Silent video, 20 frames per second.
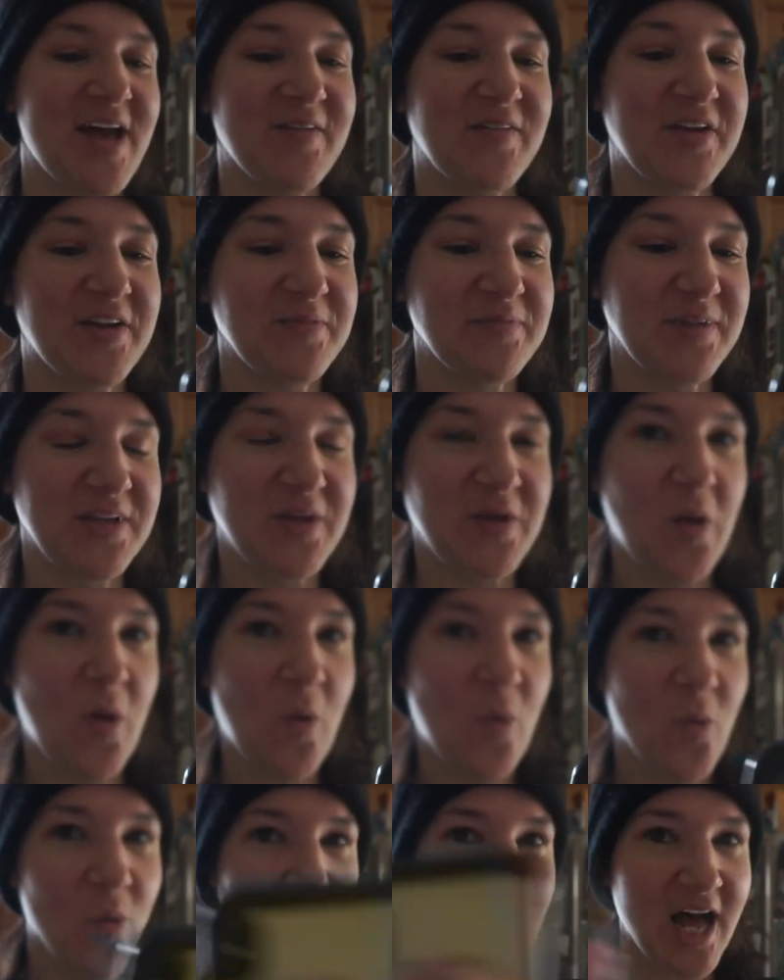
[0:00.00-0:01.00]
I'm gonna be
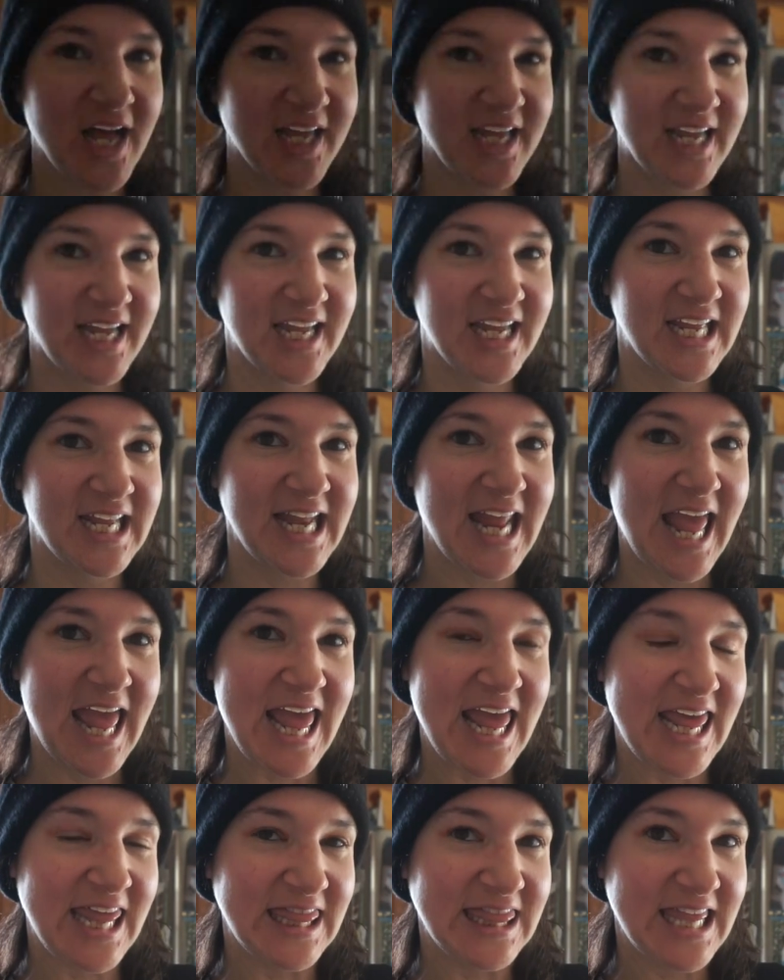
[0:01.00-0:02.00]
walking
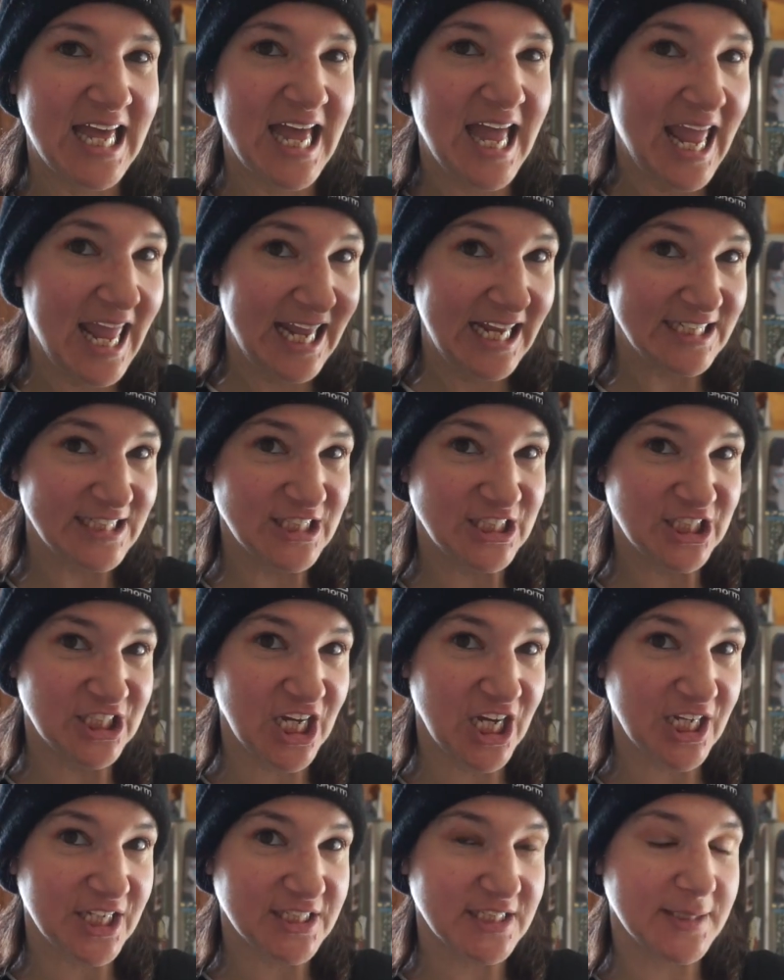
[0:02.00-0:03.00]
in the
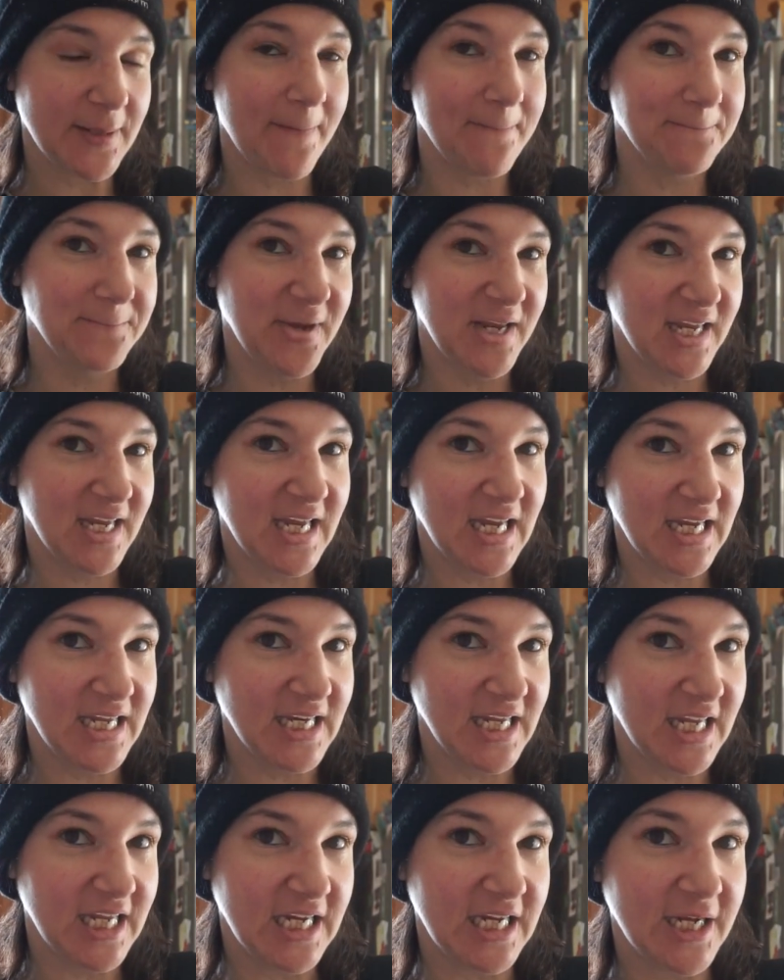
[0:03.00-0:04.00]
Angels
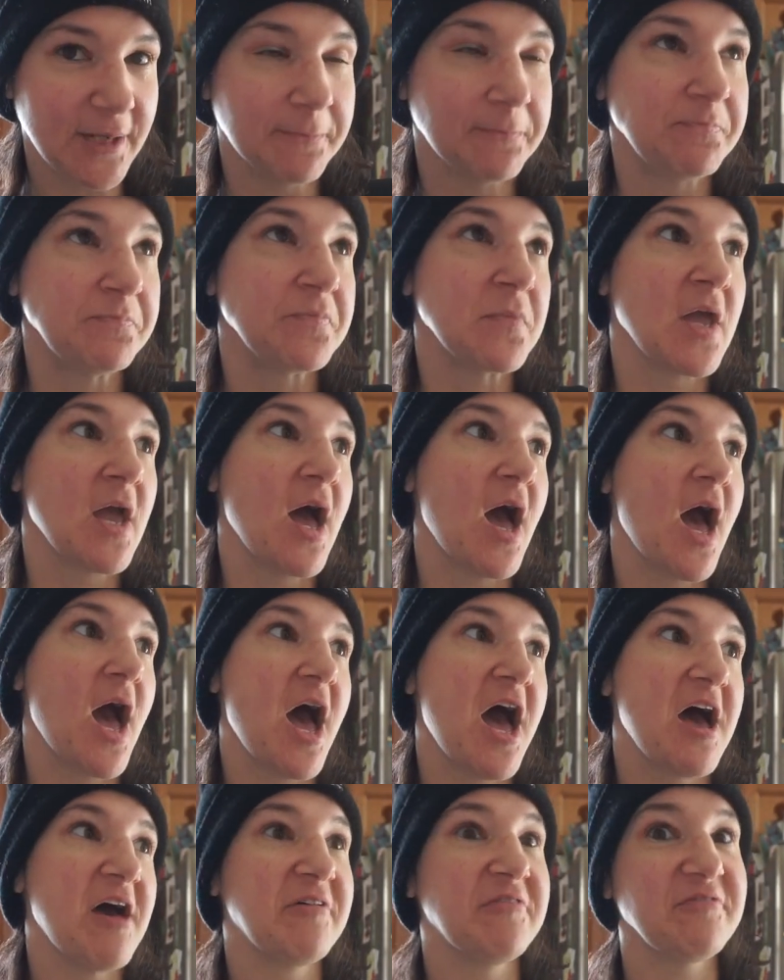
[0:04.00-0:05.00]
bikini
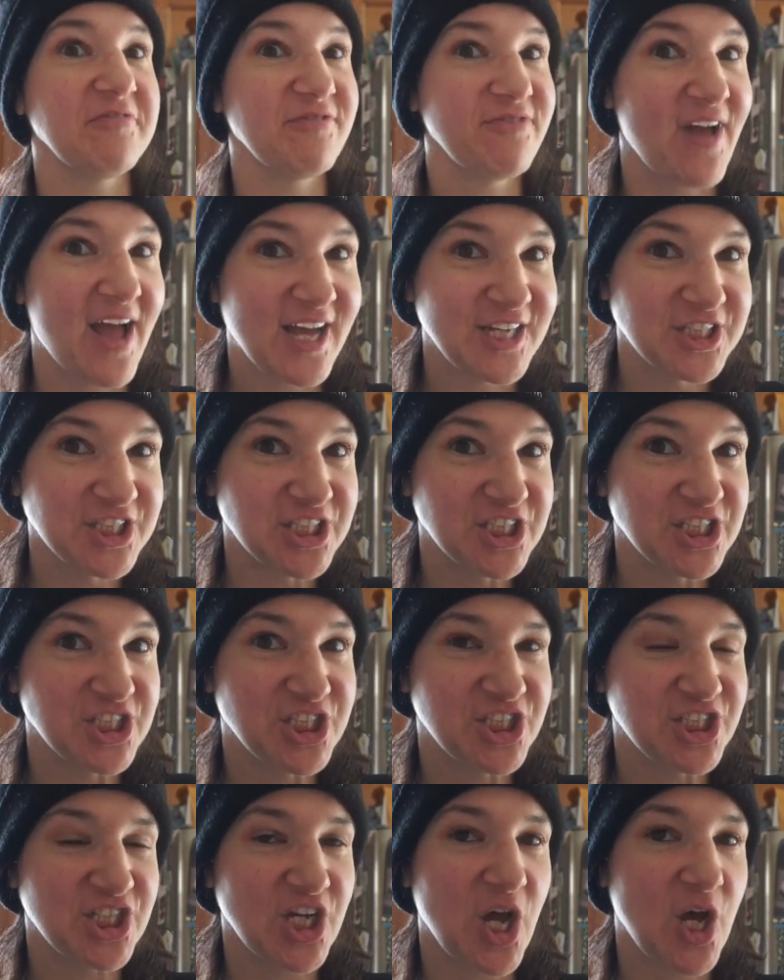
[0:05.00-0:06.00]
um, fashion
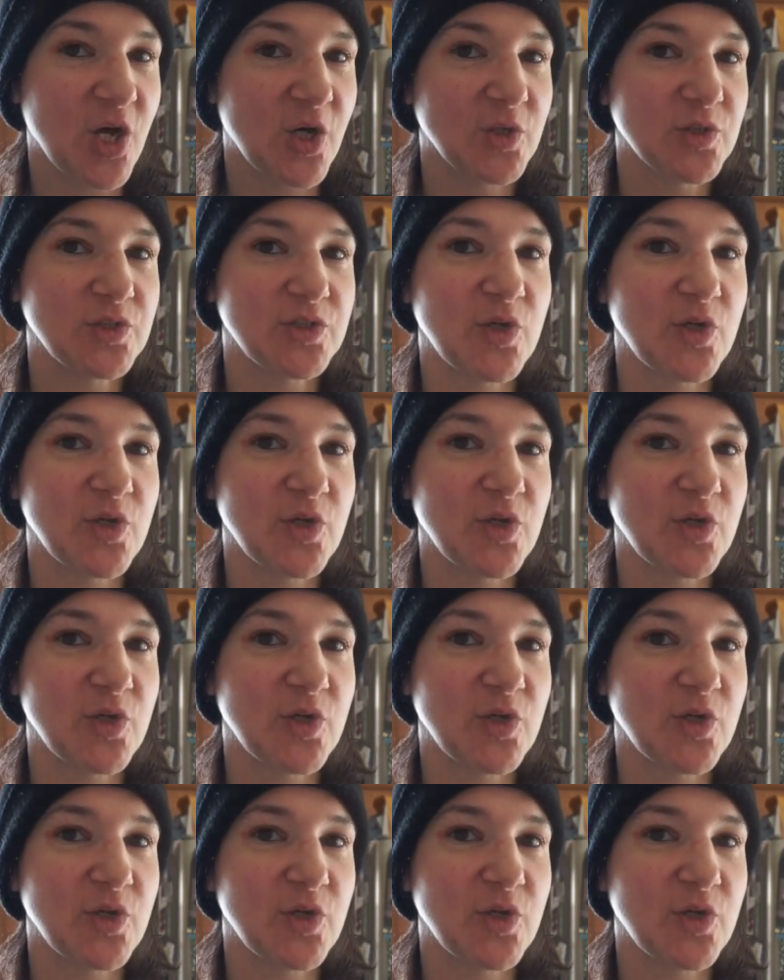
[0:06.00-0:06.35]
show.